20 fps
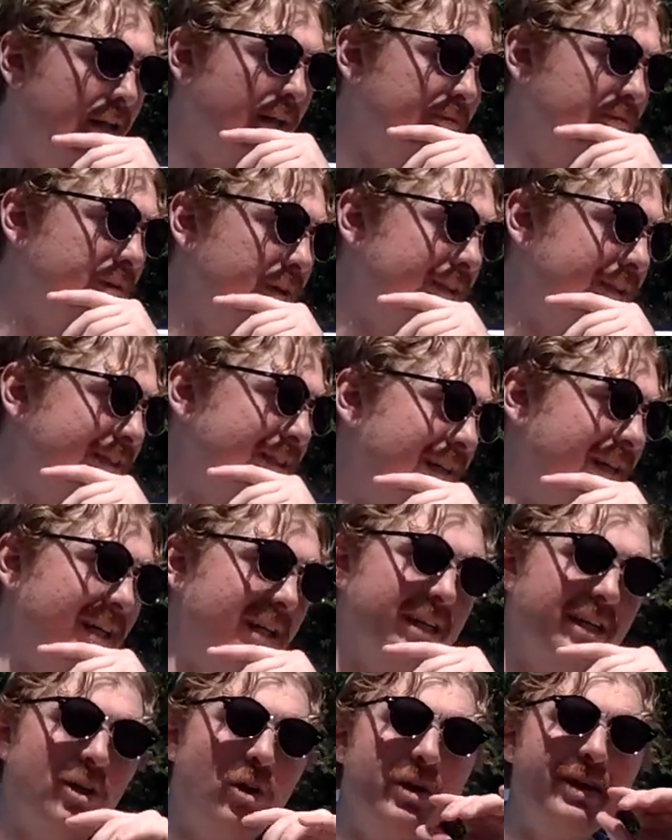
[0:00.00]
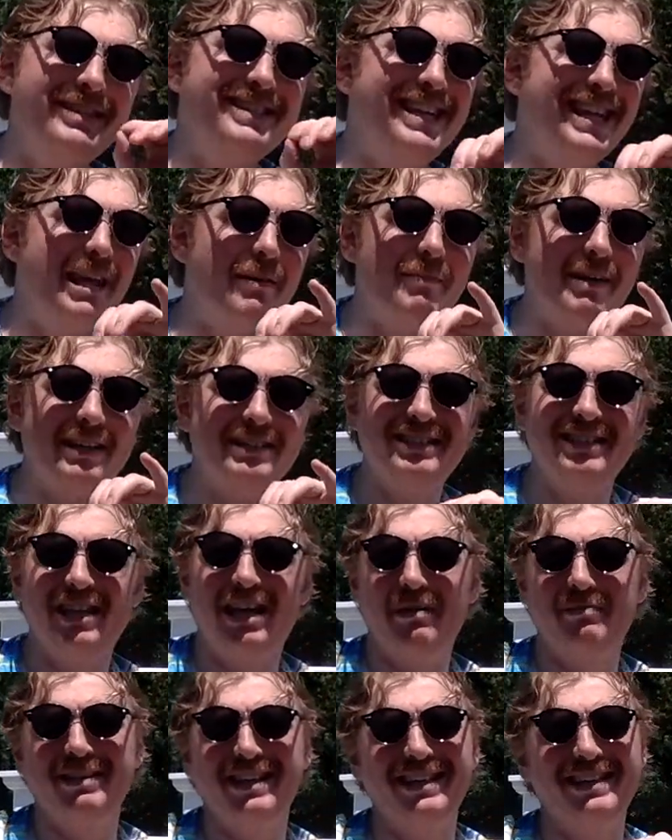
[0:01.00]
But he didn't mess it
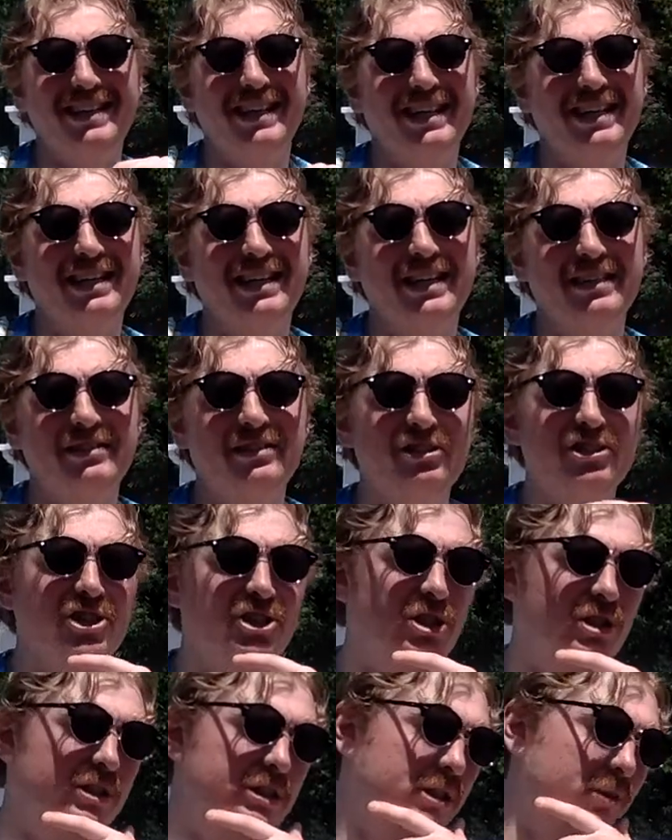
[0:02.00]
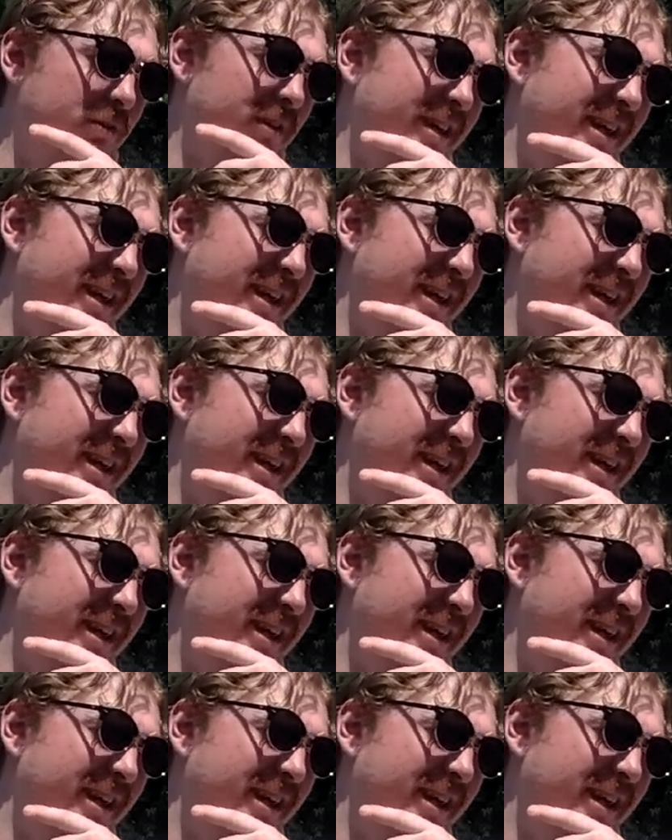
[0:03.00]
up, and he didn't cut it too short to where he